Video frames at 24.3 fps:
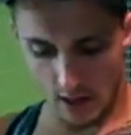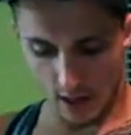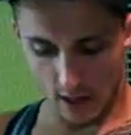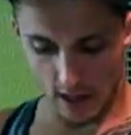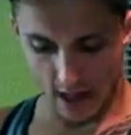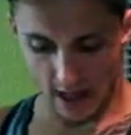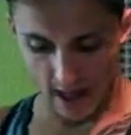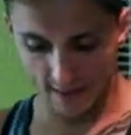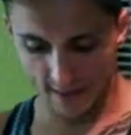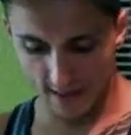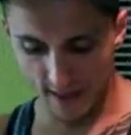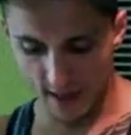
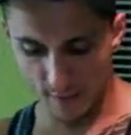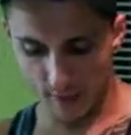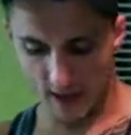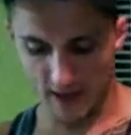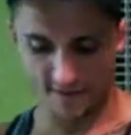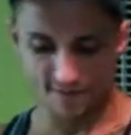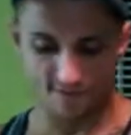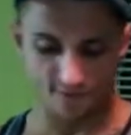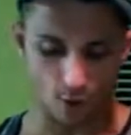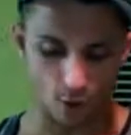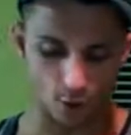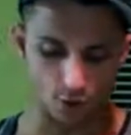I think by
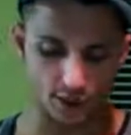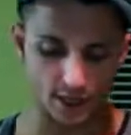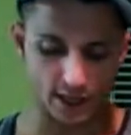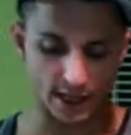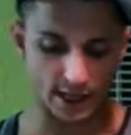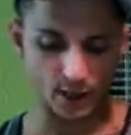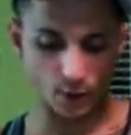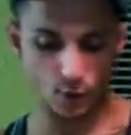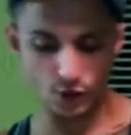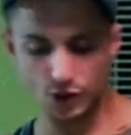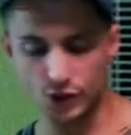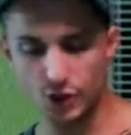folding
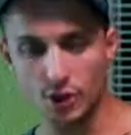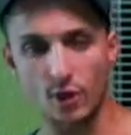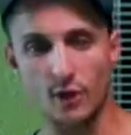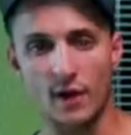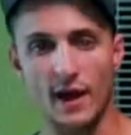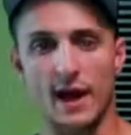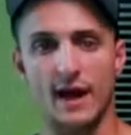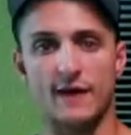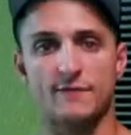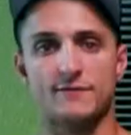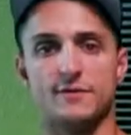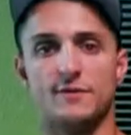it, which you don't
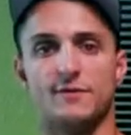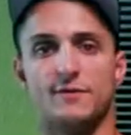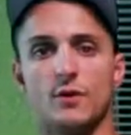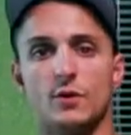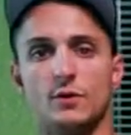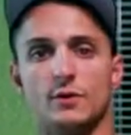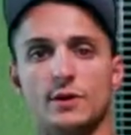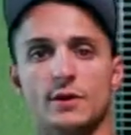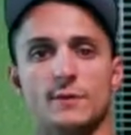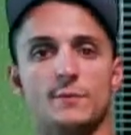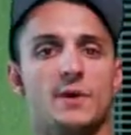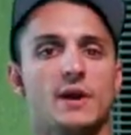have to fold
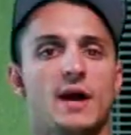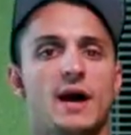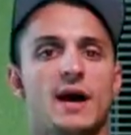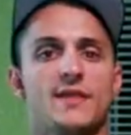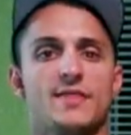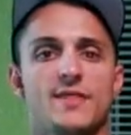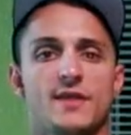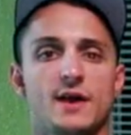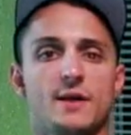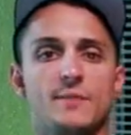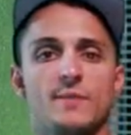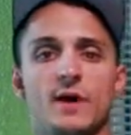it, but I
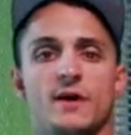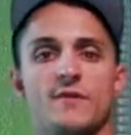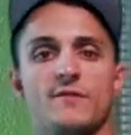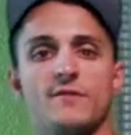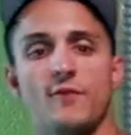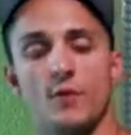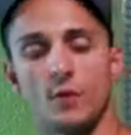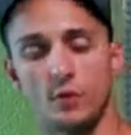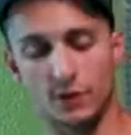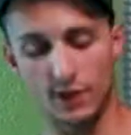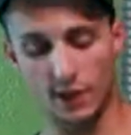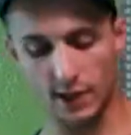think by
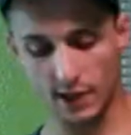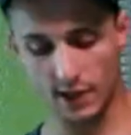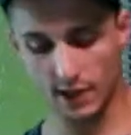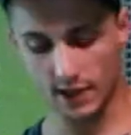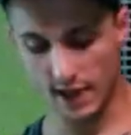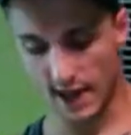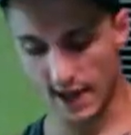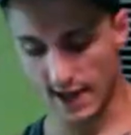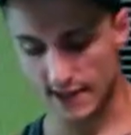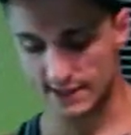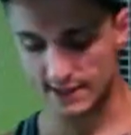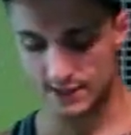folding it, it
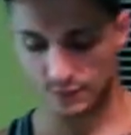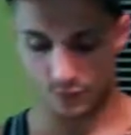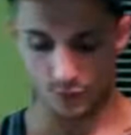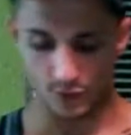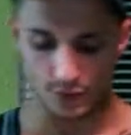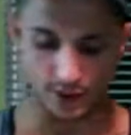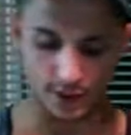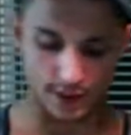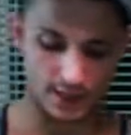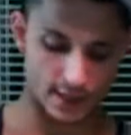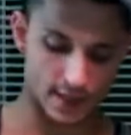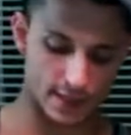adds a
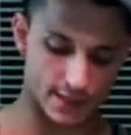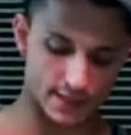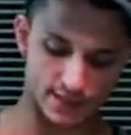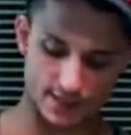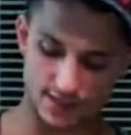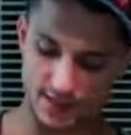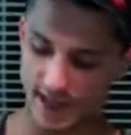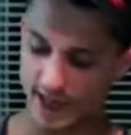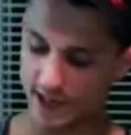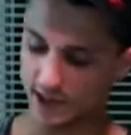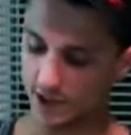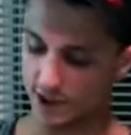really nice
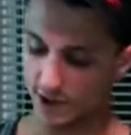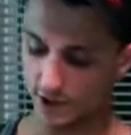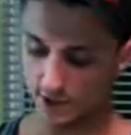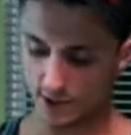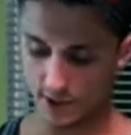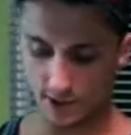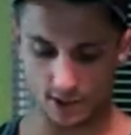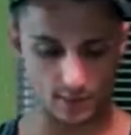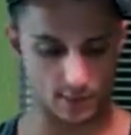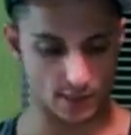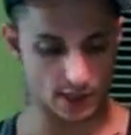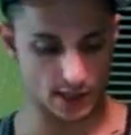texture to
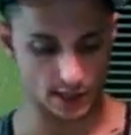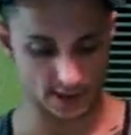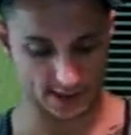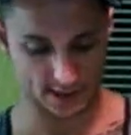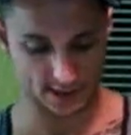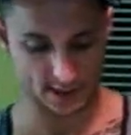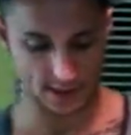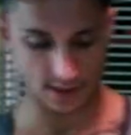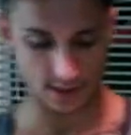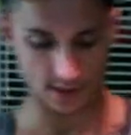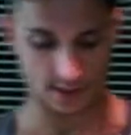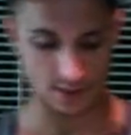the
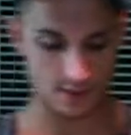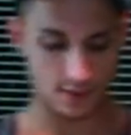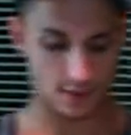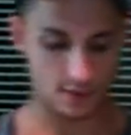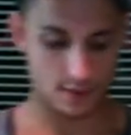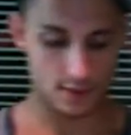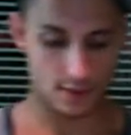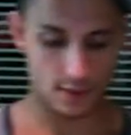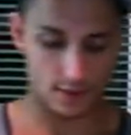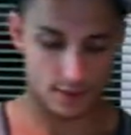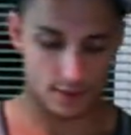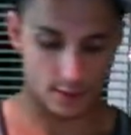pasta.
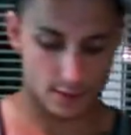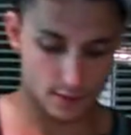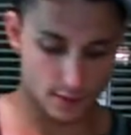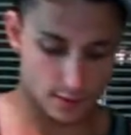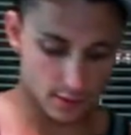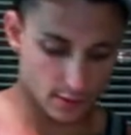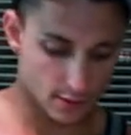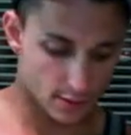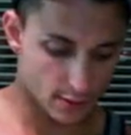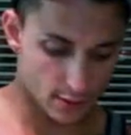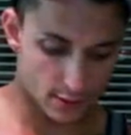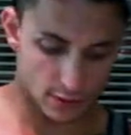
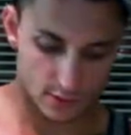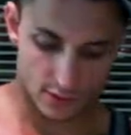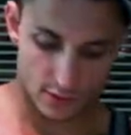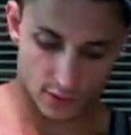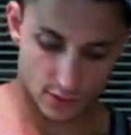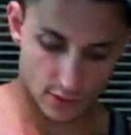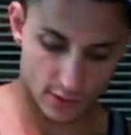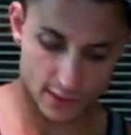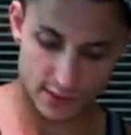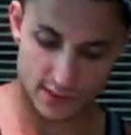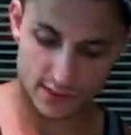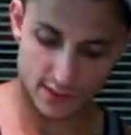So
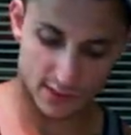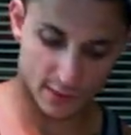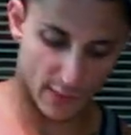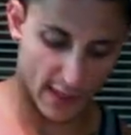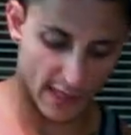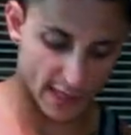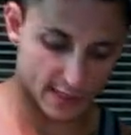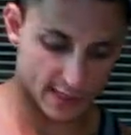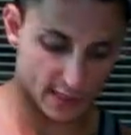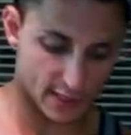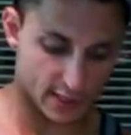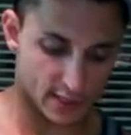this is
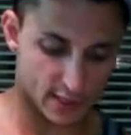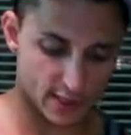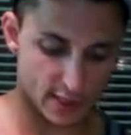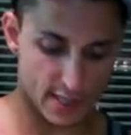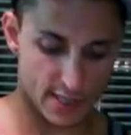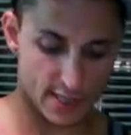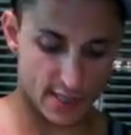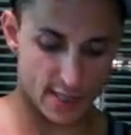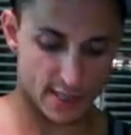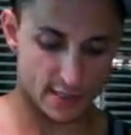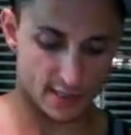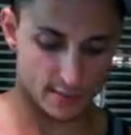basically
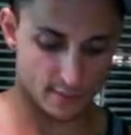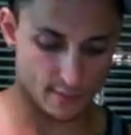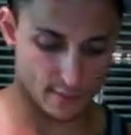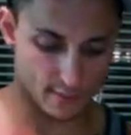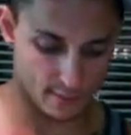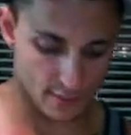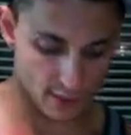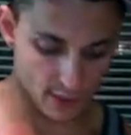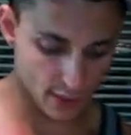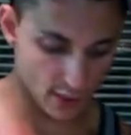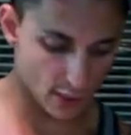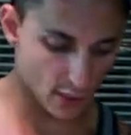it.
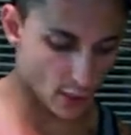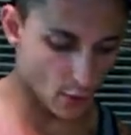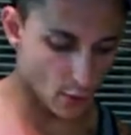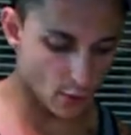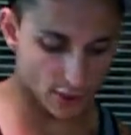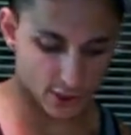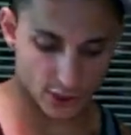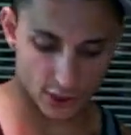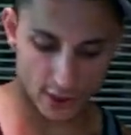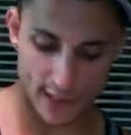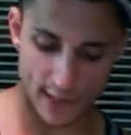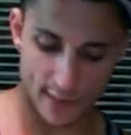You know what's
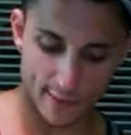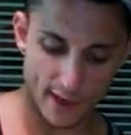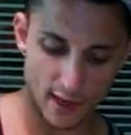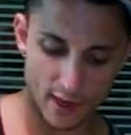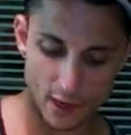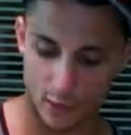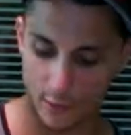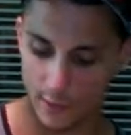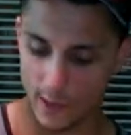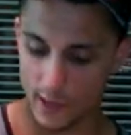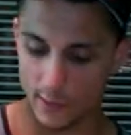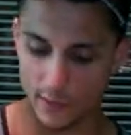great about
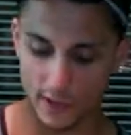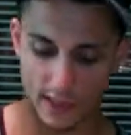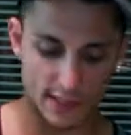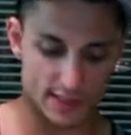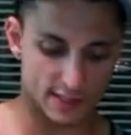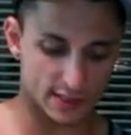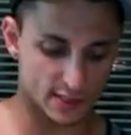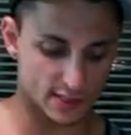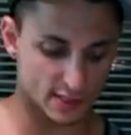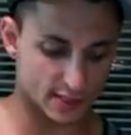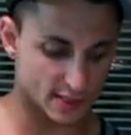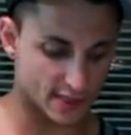homemade
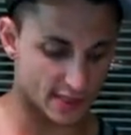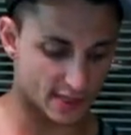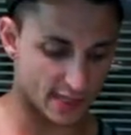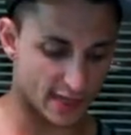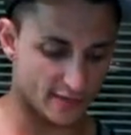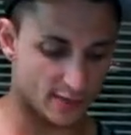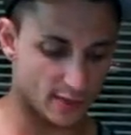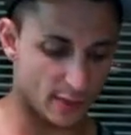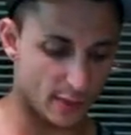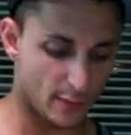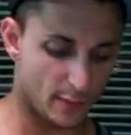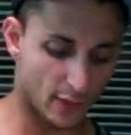pastas, it doesn't have to
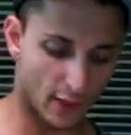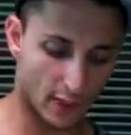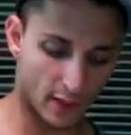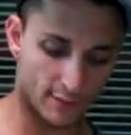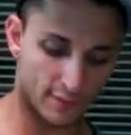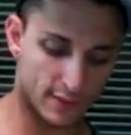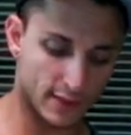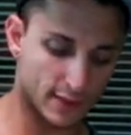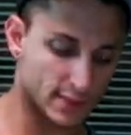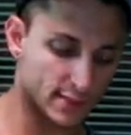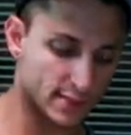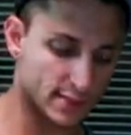be
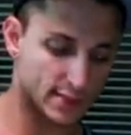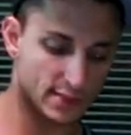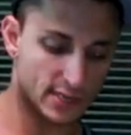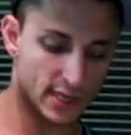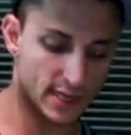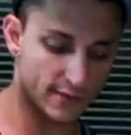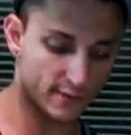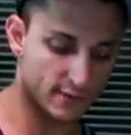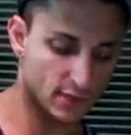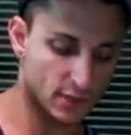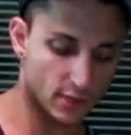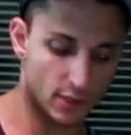perfect, it doesn't
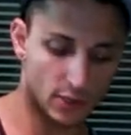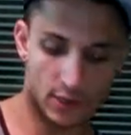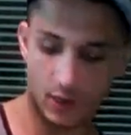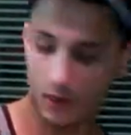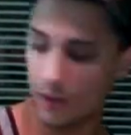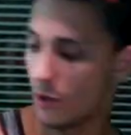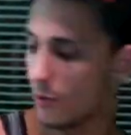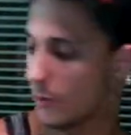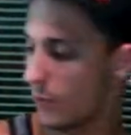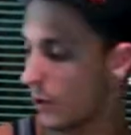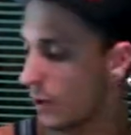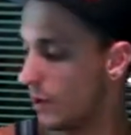have to look
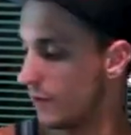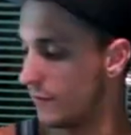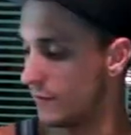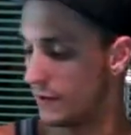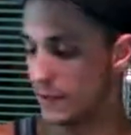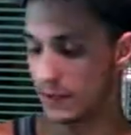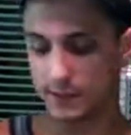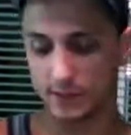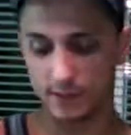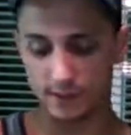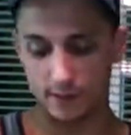all perfect.